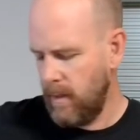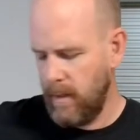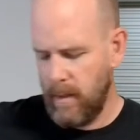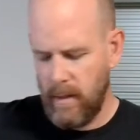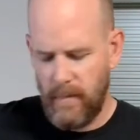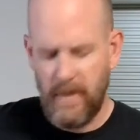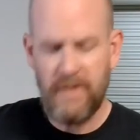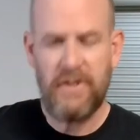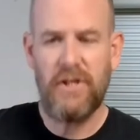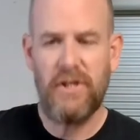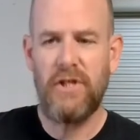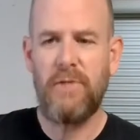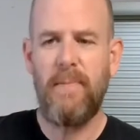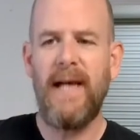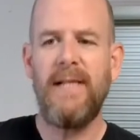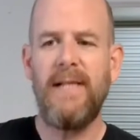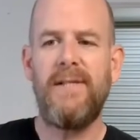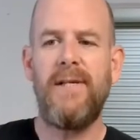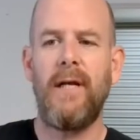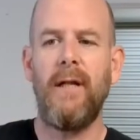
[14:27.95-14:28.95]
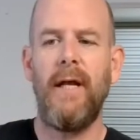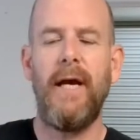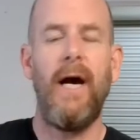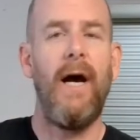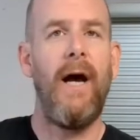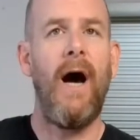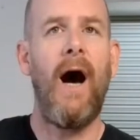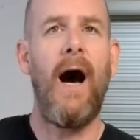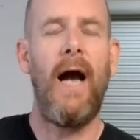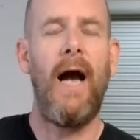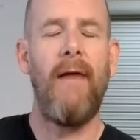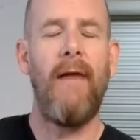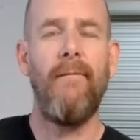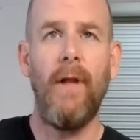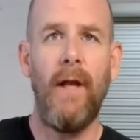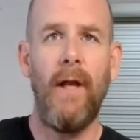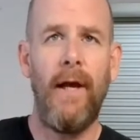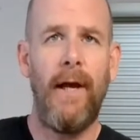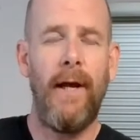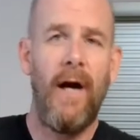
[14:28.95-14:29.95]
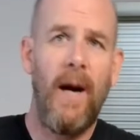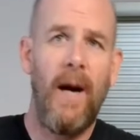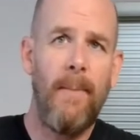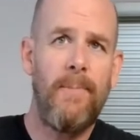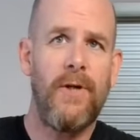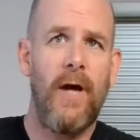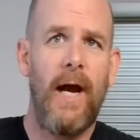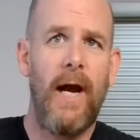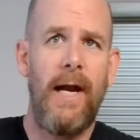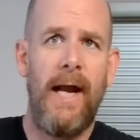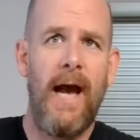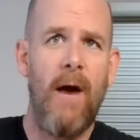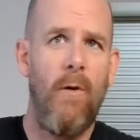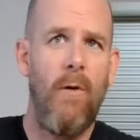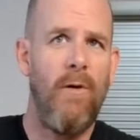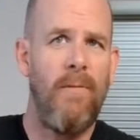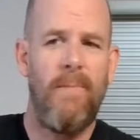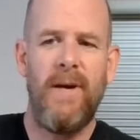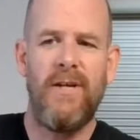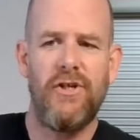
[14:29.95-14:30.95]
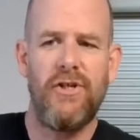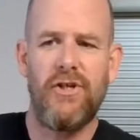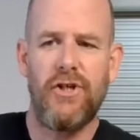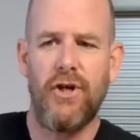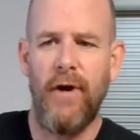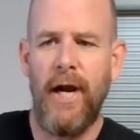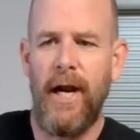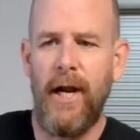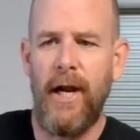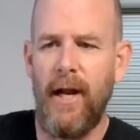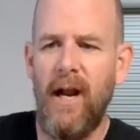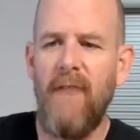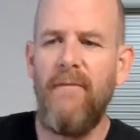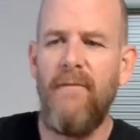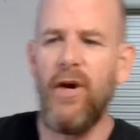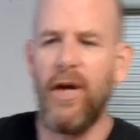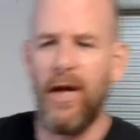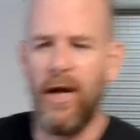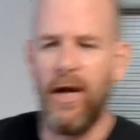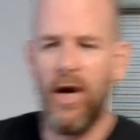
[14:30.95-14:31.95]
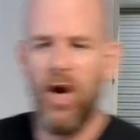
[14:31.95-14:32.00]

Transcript: This is basically a Hive lid upside down with a piece of screen in it, if you can hear